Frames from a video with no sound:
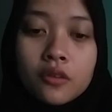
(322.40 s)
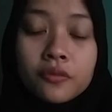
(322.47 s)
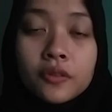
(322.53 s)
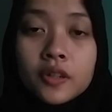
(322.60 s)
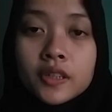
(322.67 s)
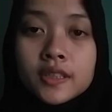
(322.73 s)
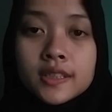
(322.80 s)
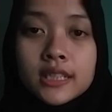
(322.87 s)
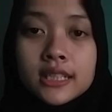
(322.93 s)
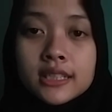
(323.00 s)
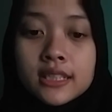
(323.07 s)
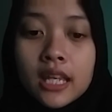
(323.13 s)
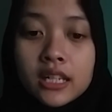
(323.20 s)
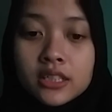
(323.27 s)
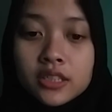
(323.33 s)
First
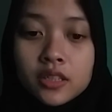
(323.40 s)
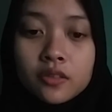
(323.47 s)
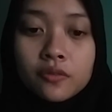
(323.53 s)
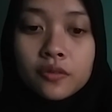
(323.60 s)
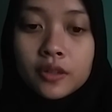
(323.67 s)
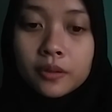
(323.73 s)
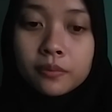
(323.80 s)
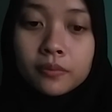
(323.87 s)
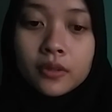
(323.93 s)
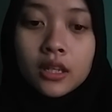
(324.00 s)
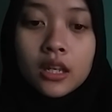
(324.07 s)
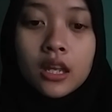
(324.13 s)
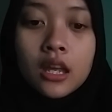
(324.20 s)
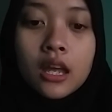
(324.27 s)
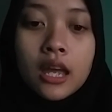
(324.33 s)
is action verb.
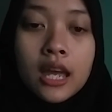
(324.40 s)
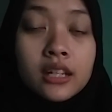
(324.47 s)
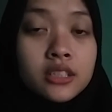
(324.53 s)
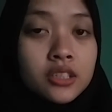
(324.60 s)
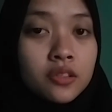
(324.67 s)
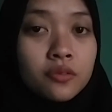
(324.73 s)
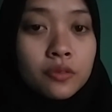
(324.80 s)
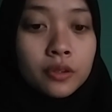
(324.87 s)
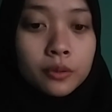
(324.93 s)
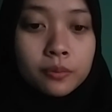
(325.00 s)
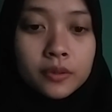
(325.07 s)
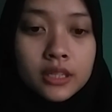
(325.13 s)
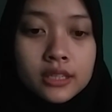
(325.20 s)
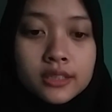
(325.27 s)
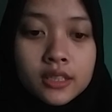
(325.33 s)
Action verb
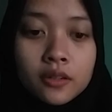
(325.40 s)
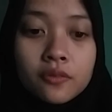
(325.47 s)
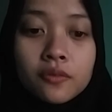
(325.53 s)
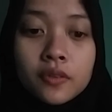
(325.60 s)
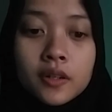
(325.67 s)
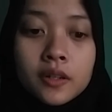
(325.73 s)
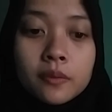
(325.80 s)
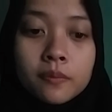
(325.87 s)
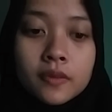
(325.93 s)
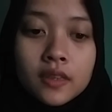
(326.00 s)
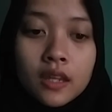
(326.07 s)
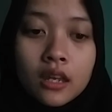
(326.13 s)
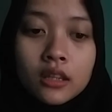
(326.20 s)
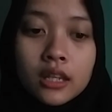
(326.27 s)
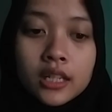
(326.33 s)
is a verb
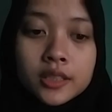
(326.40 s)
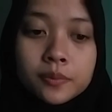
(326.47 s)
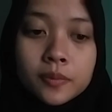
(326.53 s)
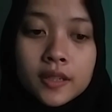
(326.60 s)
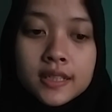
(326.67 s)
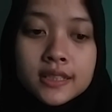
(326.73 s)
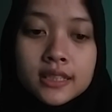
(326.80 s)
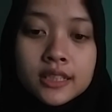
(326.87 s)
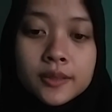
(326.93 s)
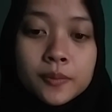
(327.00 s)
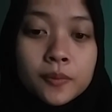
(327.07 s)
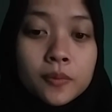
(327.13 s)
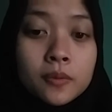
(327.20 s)
that expresses